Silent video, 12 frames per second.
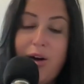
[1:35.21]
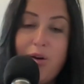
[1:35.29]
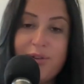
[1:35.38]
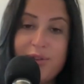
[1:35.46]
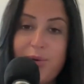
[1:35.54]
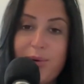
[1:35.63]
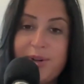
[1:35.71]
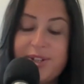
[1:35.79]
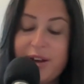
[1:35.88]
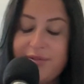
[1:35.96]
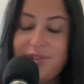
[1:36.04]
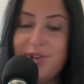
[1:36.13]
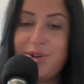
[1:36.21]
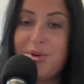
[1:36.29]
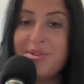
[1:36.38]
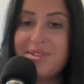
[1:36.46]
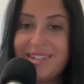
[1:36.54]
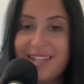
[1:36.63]
over the course of
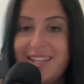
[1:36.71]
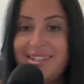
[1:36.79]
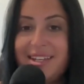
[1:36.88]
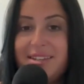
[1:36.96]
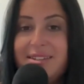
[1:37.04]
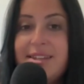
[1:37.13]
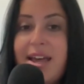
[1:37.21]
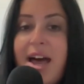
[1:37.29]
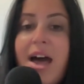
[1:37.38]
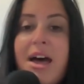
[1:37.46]
2 seasons.